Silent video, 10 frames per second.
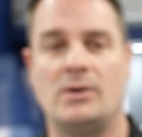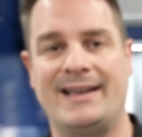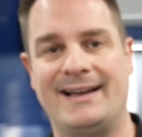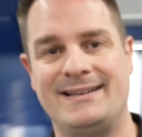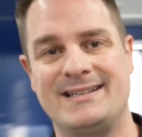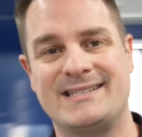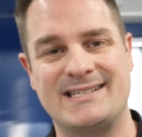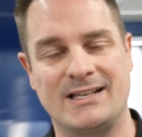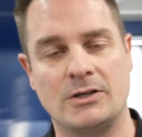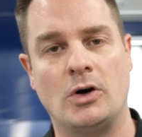again,
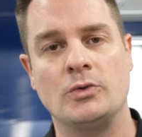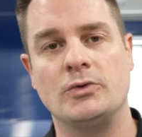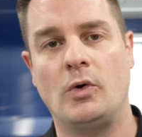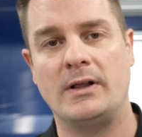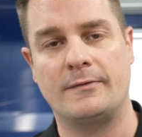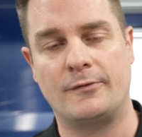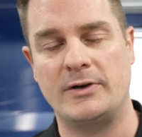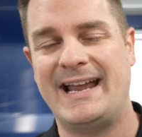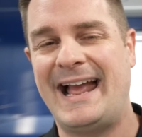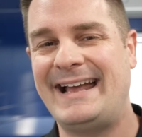silicone
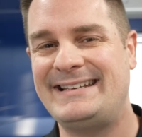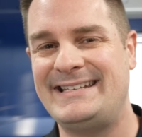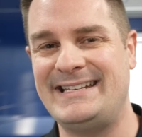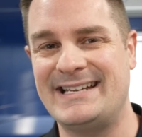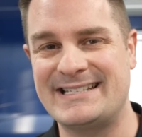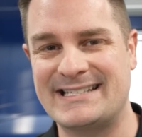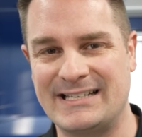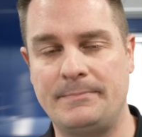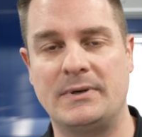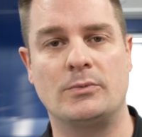oil-free
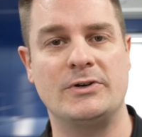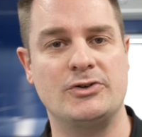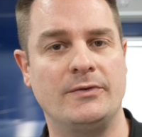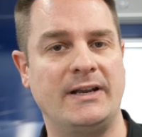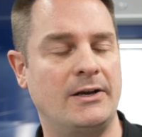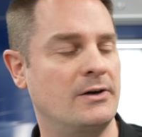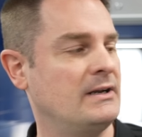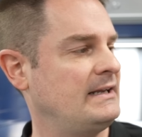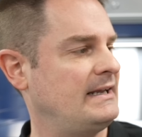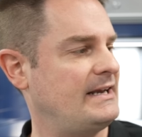anti-slip rejuvenator,
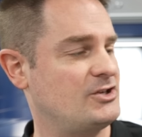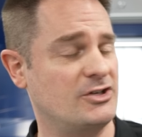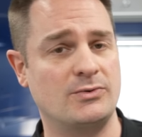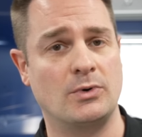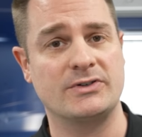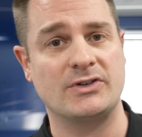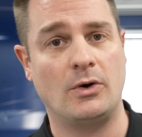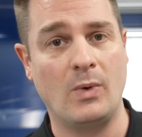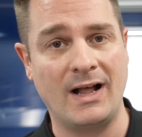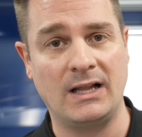and it just works
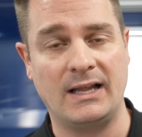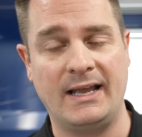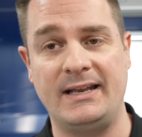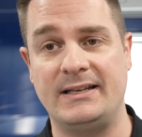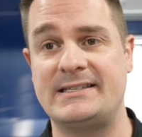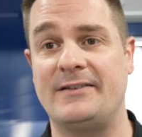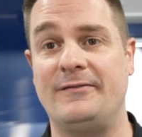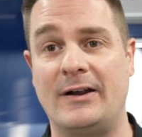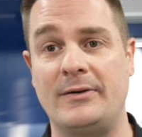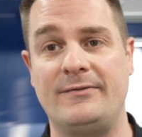well, and it's
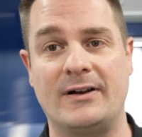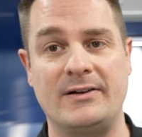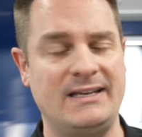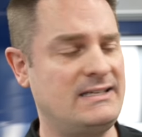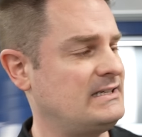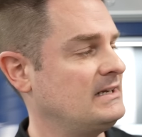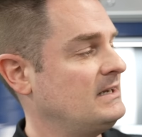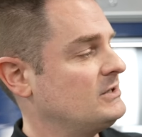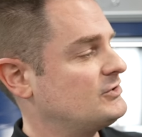very, very easy.